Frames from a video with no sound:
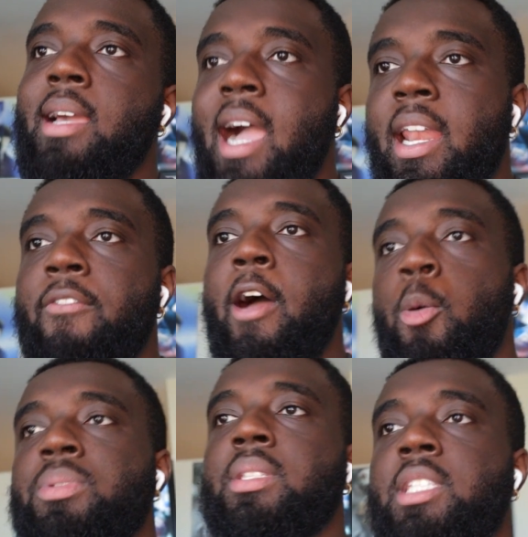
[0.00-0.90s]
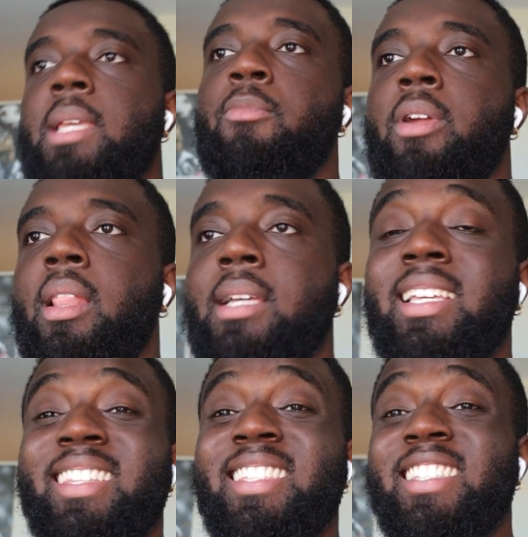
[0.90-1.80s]
kind of helps the team realize,
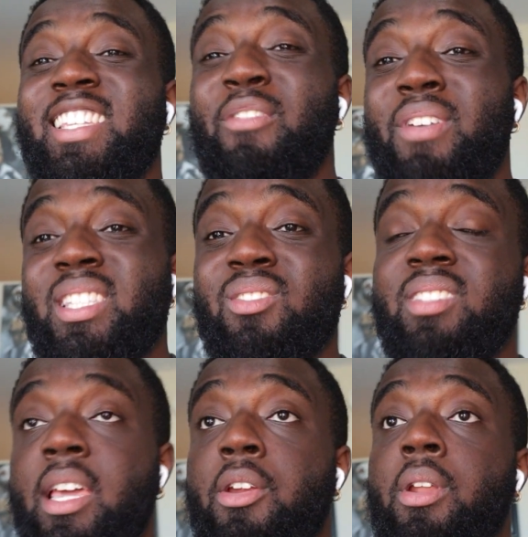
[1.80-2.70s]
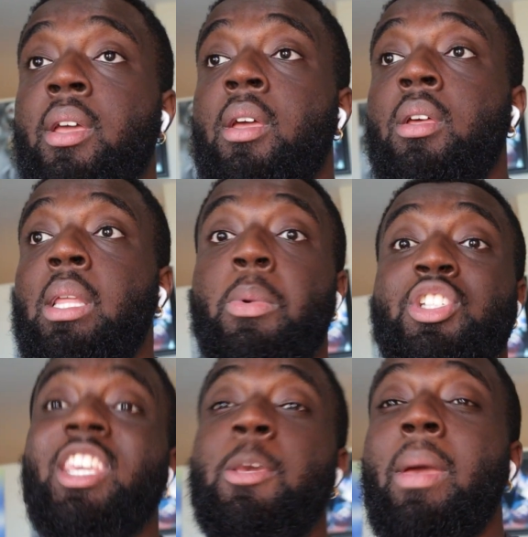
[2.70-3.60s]
like, this is the defensive standard that we
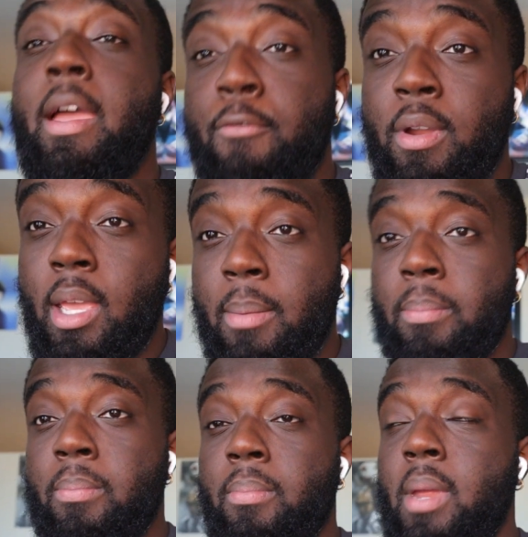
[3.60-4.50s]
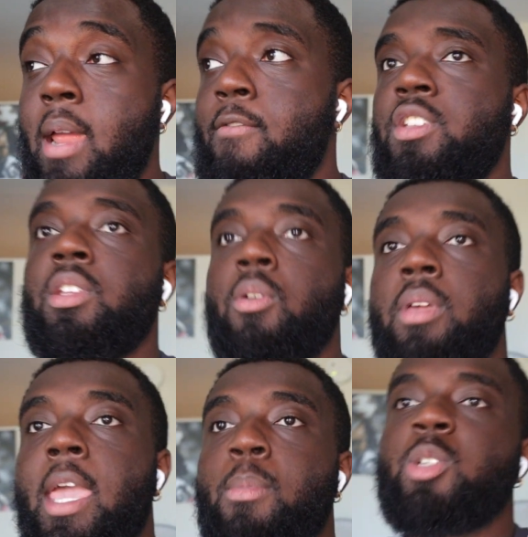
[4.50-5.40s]
should keep every game. Every single
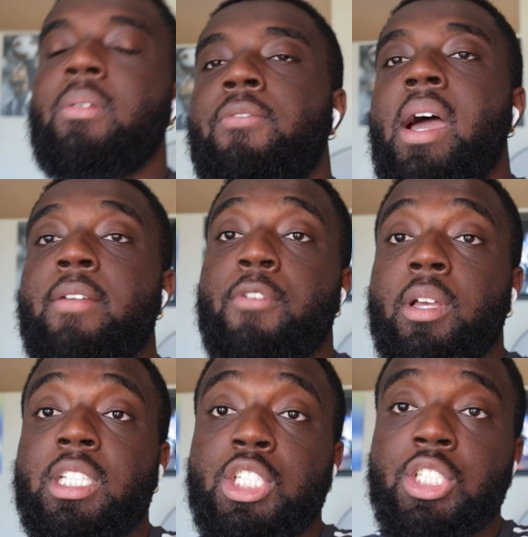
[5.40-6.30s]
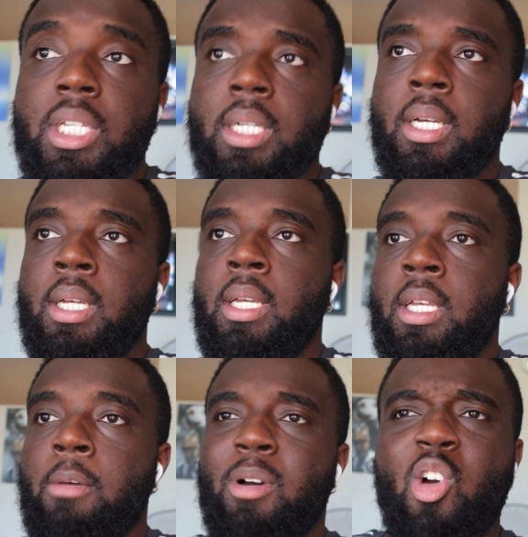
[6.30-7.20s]
game, you should be fighting for a clean sheet.
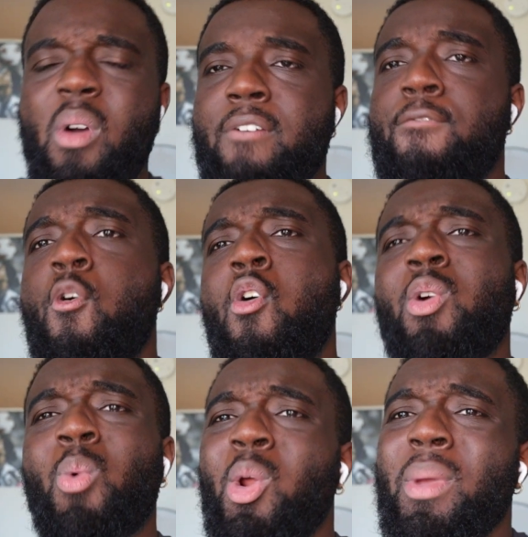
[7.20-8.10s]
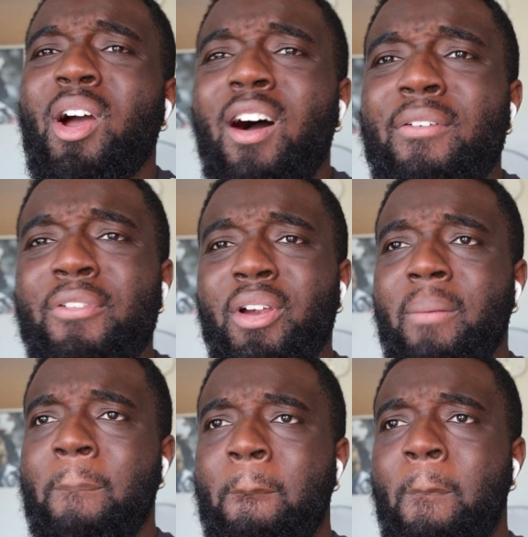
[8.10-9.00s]
But going forward, what do we offer?